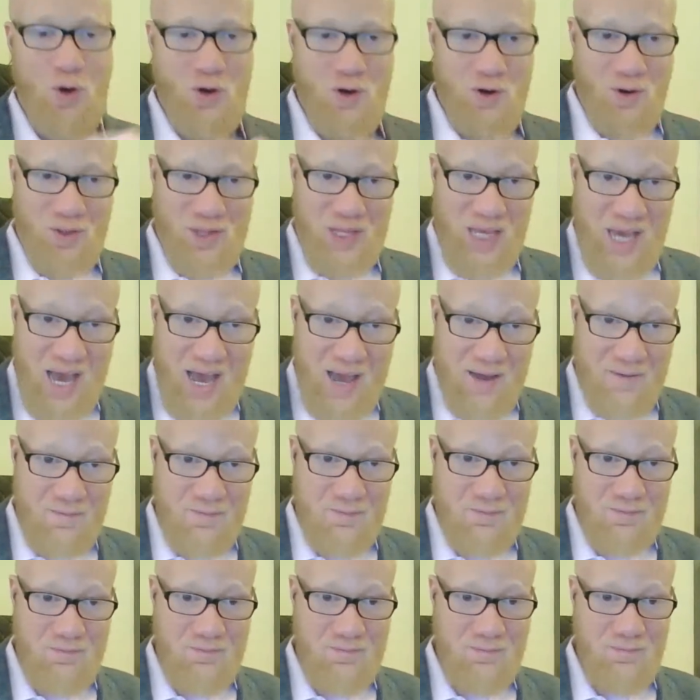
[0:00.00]
Work on
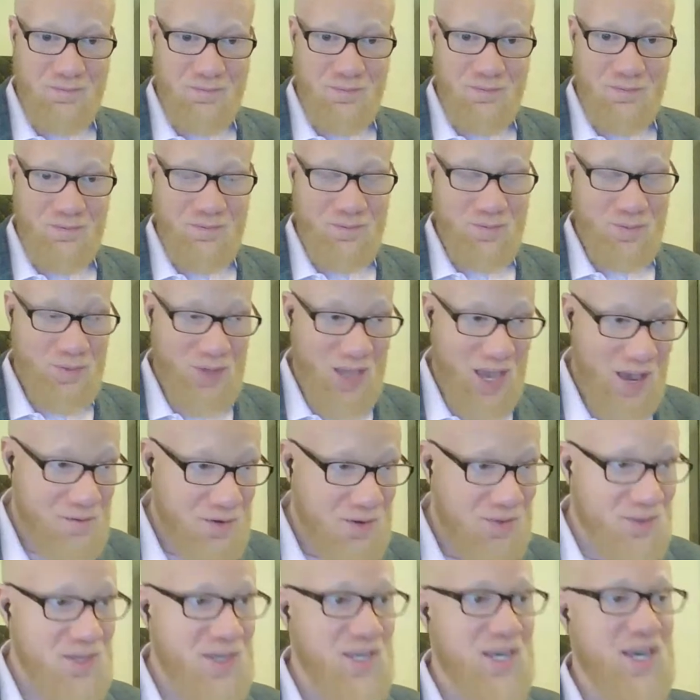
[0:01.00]
that,
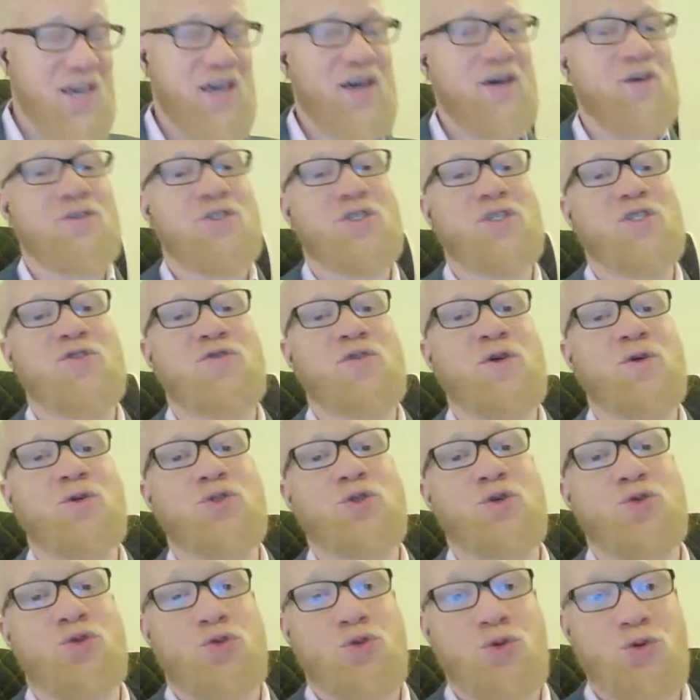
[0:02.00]
everything else is
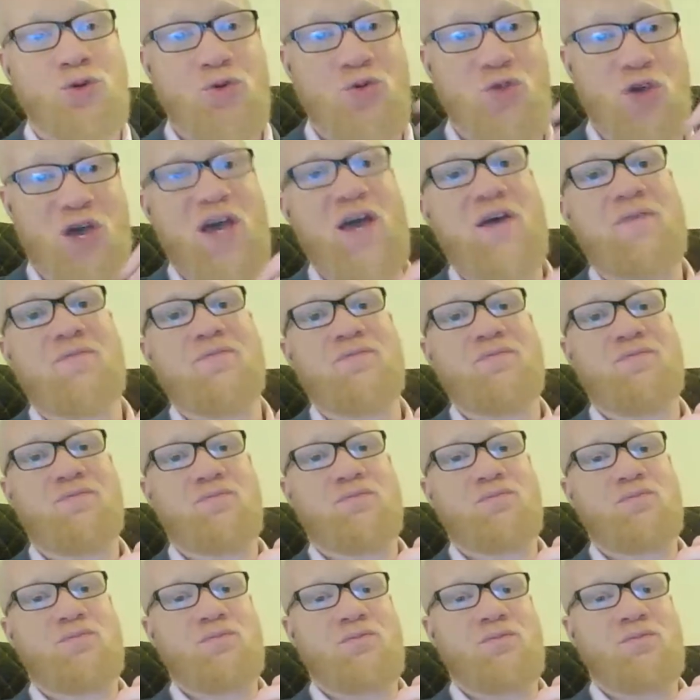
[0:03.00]
filtered through that.
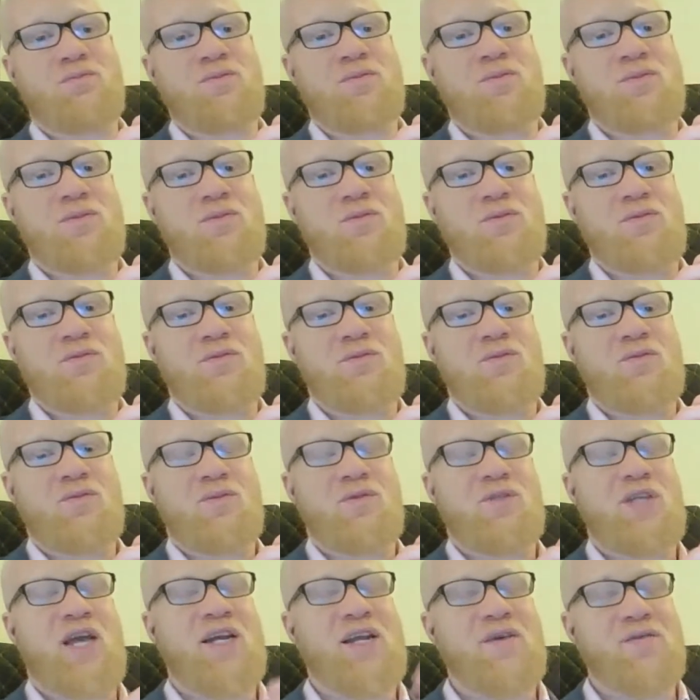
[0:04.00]

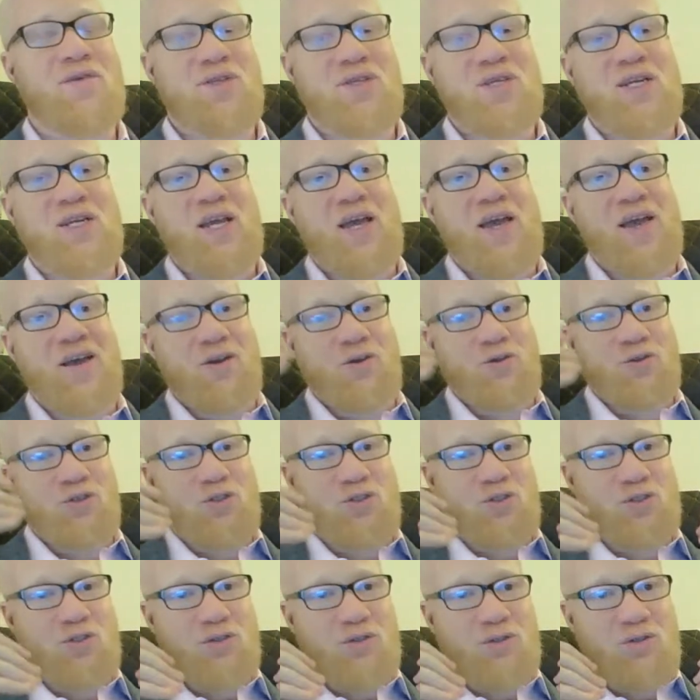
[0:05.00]
And everything
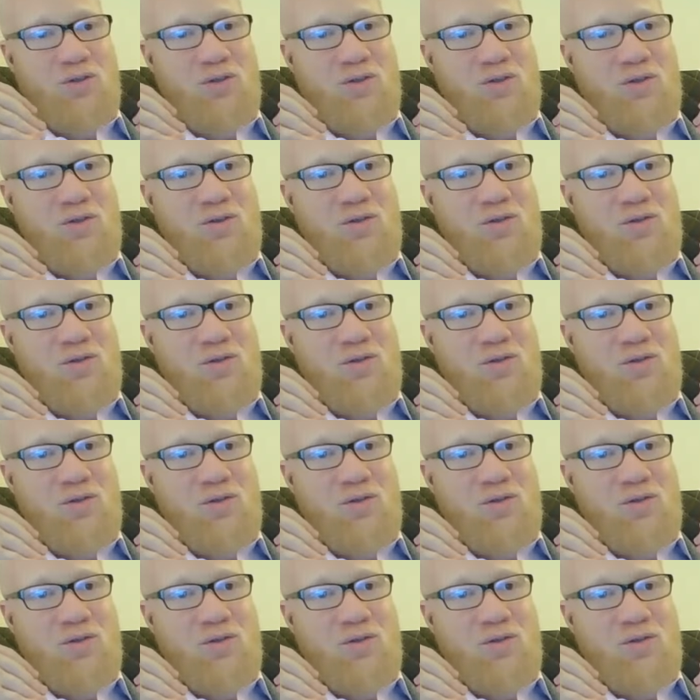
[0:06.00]
else,